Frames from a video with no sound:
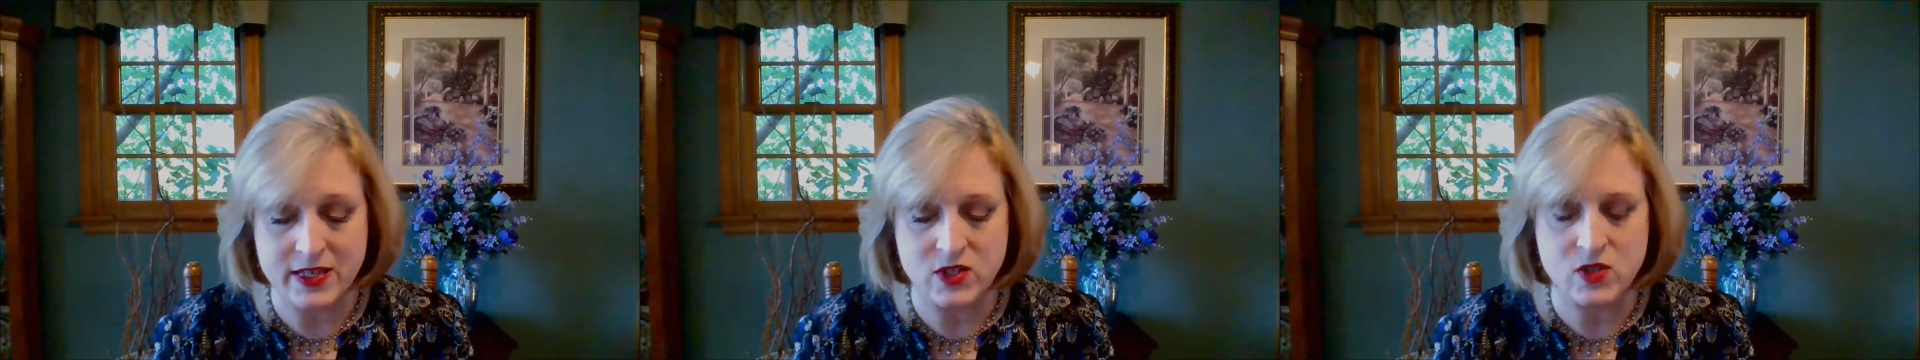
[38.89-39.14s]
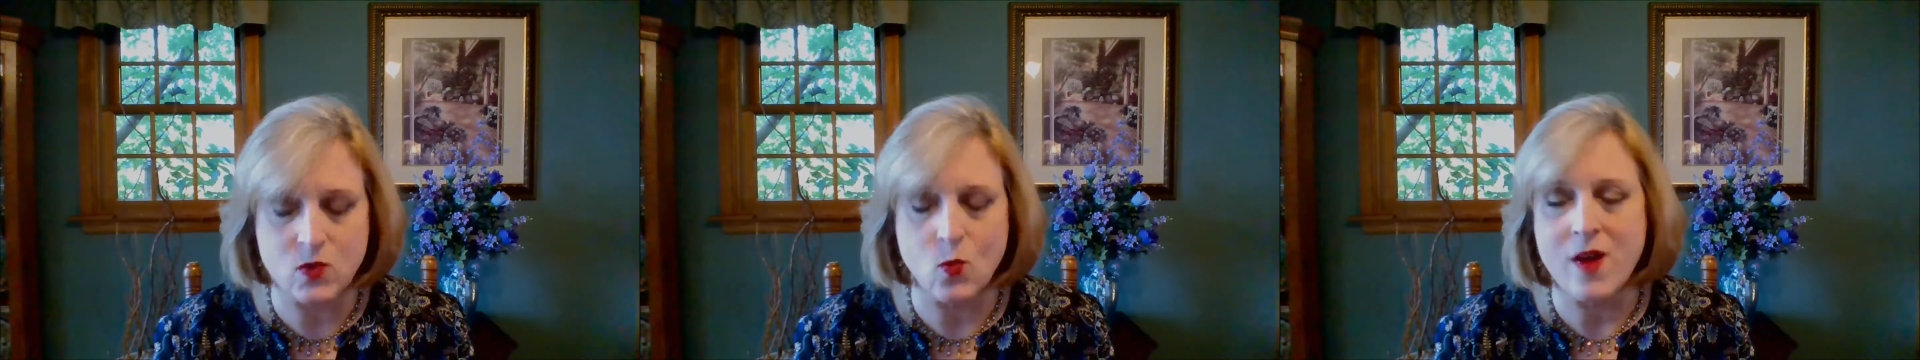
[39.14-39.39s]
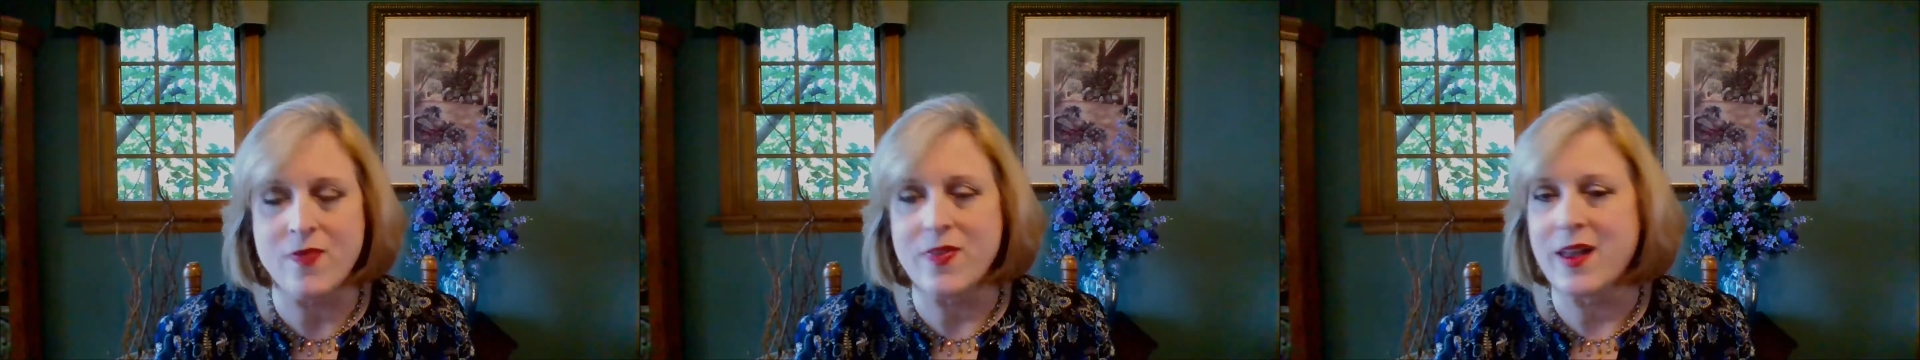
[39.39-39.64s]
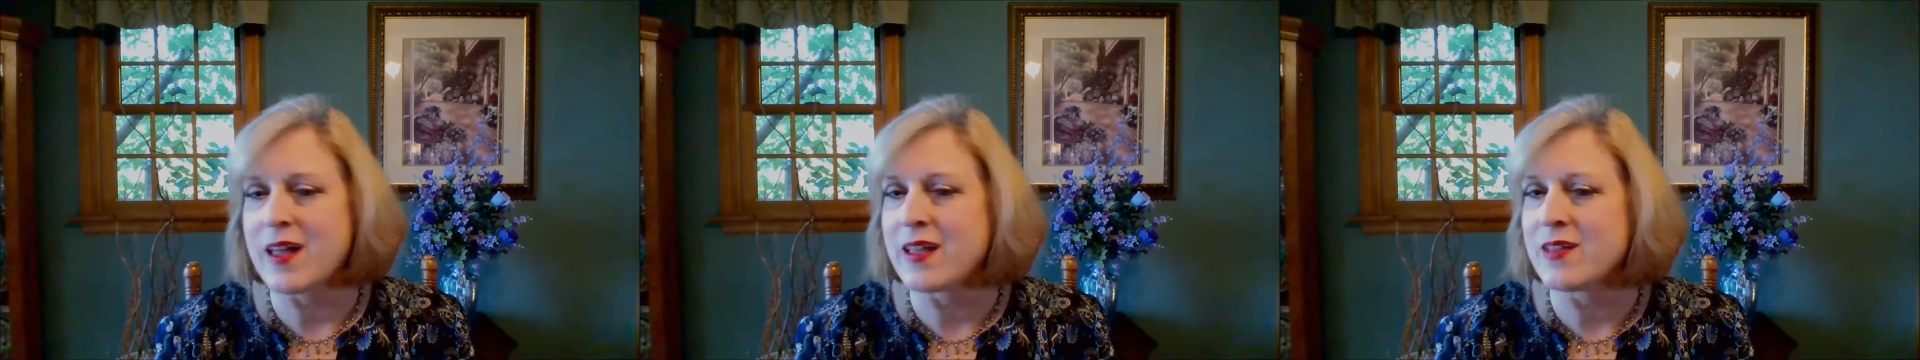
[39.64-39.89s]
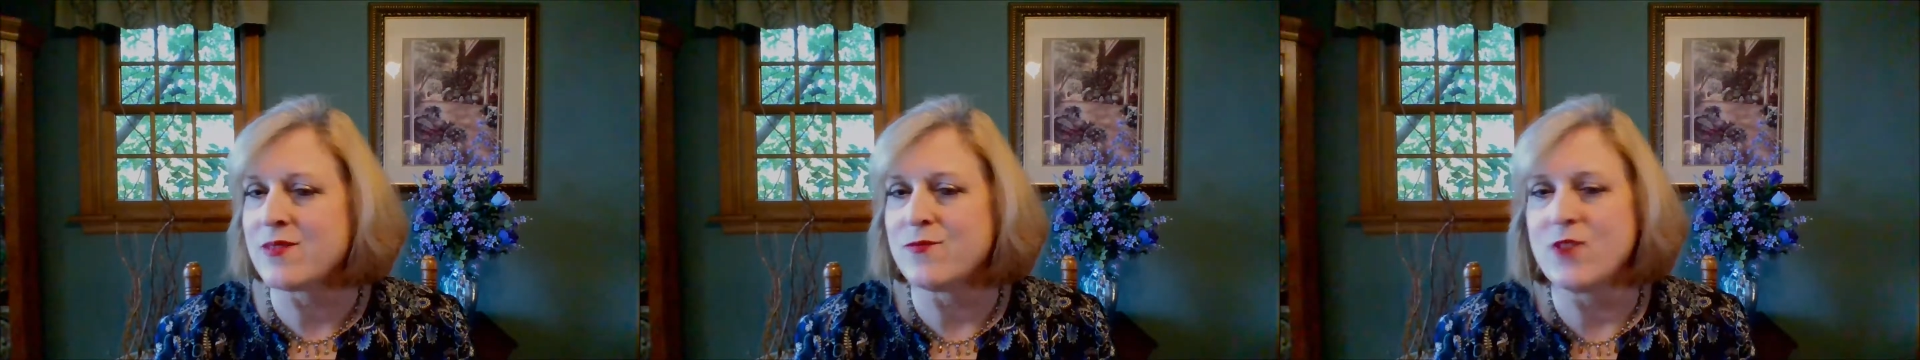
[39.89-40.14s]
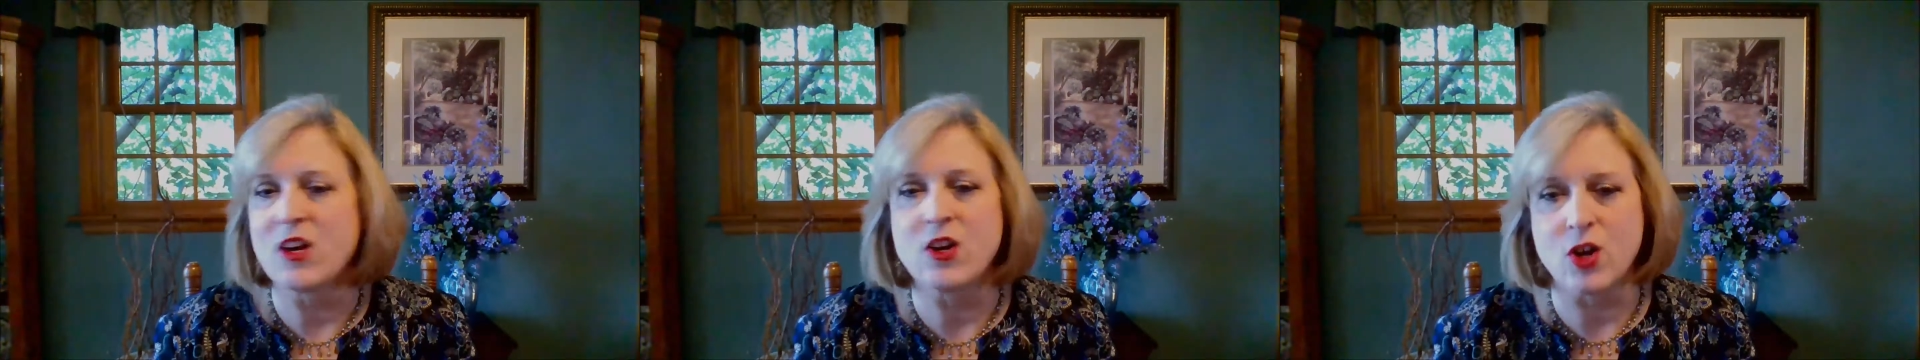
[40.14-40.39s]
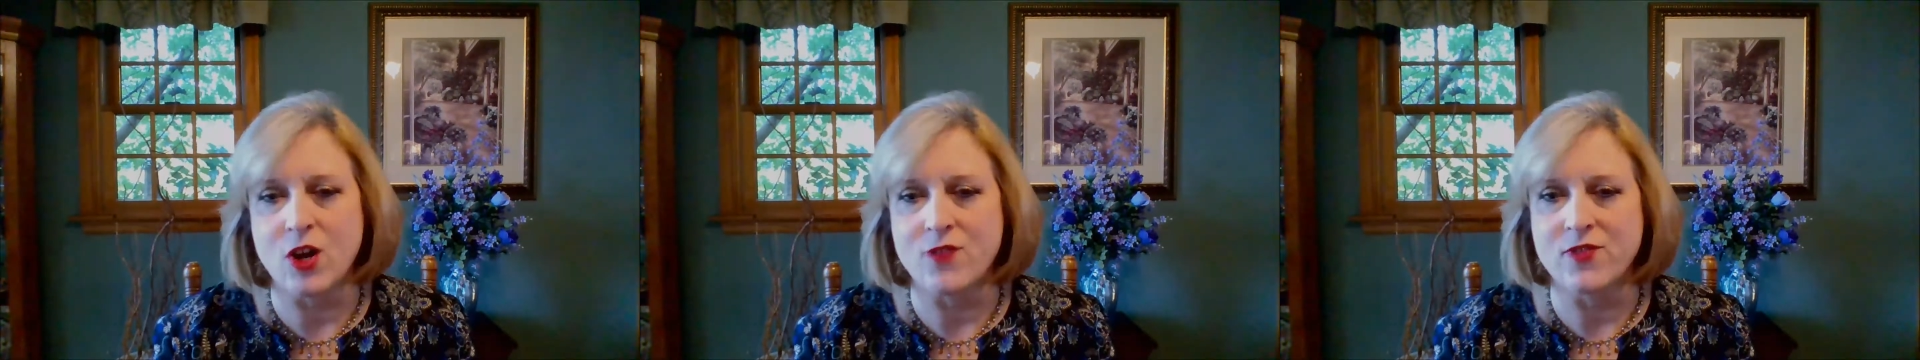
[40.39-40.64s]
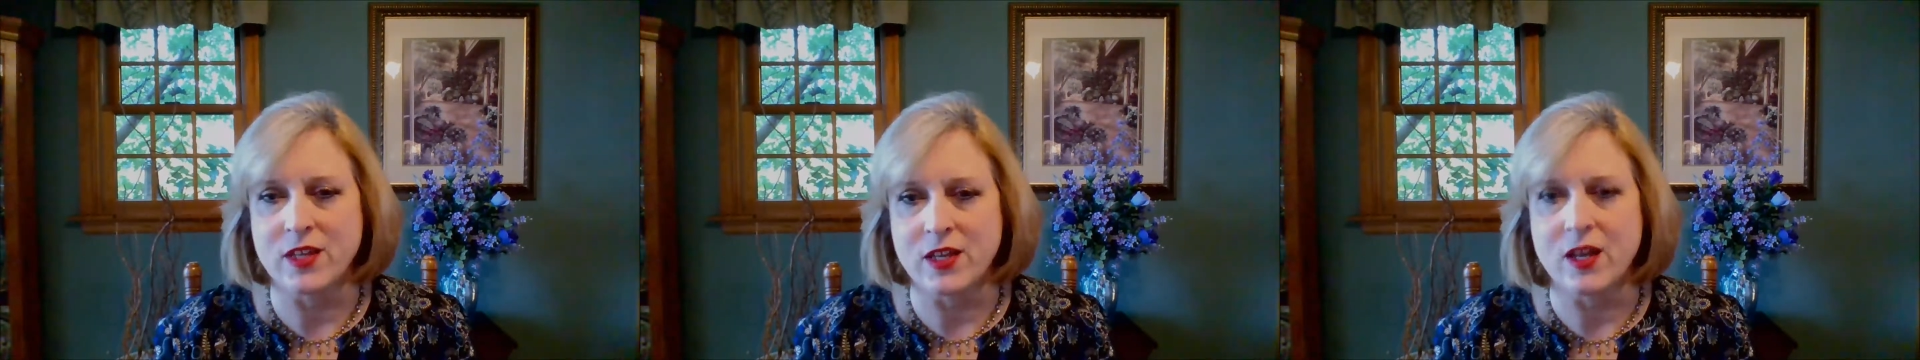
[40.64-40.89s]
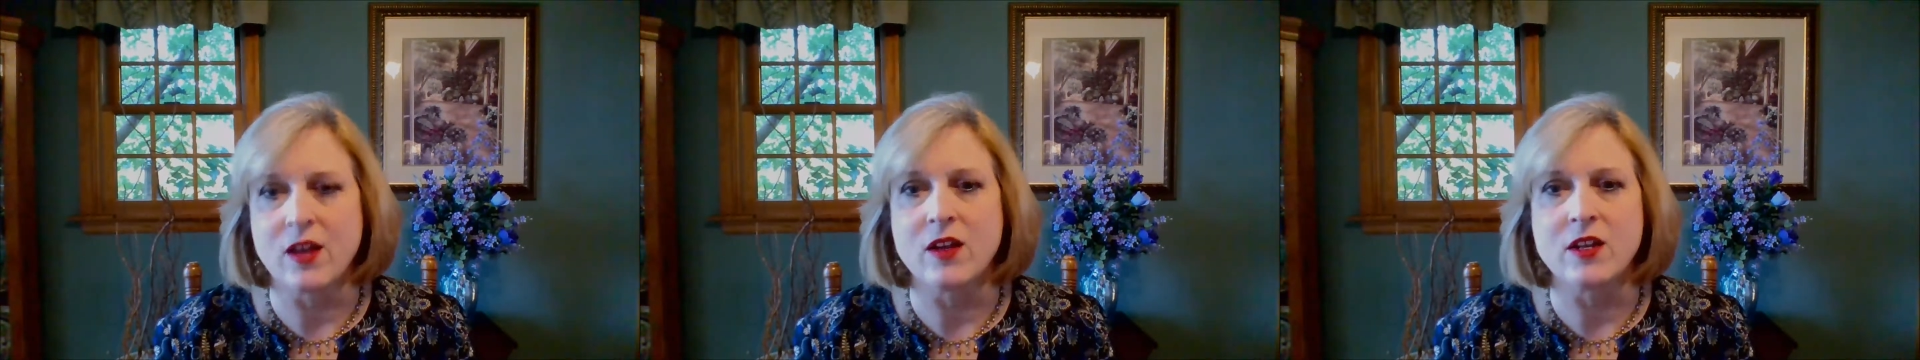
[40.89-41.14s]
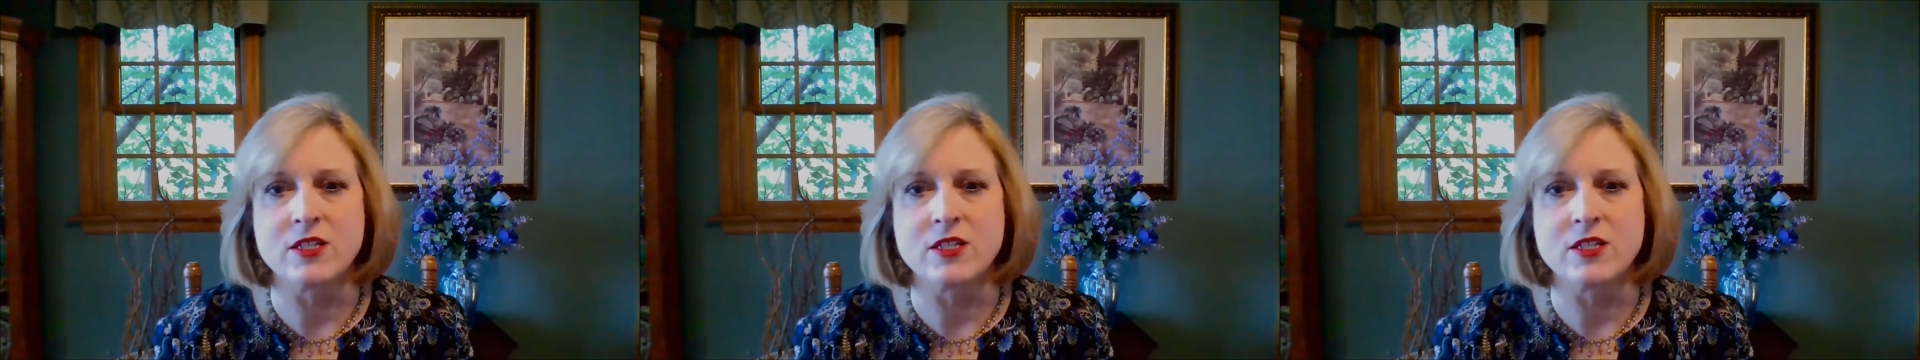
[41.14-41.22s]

is one that I very often get,